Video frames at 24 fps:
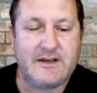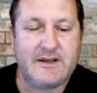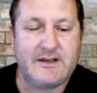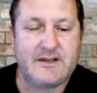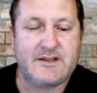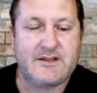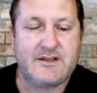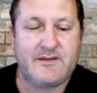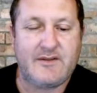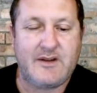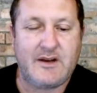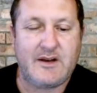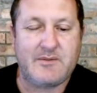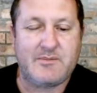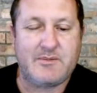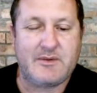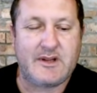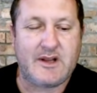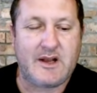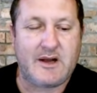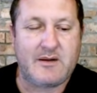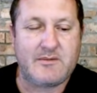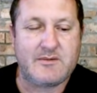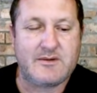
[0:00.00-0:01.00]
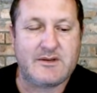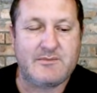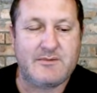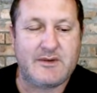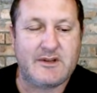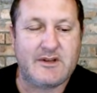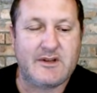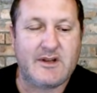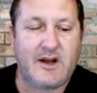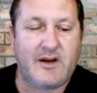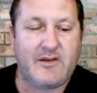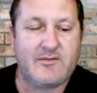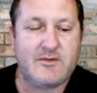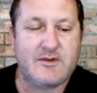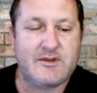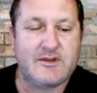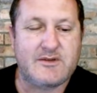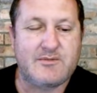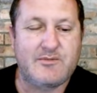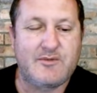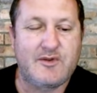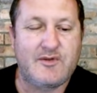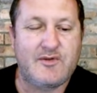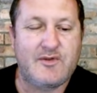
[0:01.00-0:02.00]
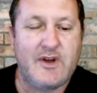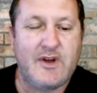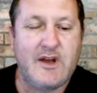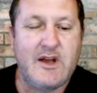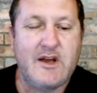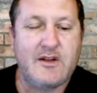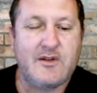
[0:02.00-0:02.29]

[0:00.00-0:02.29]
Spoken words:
Its development comes amid government's move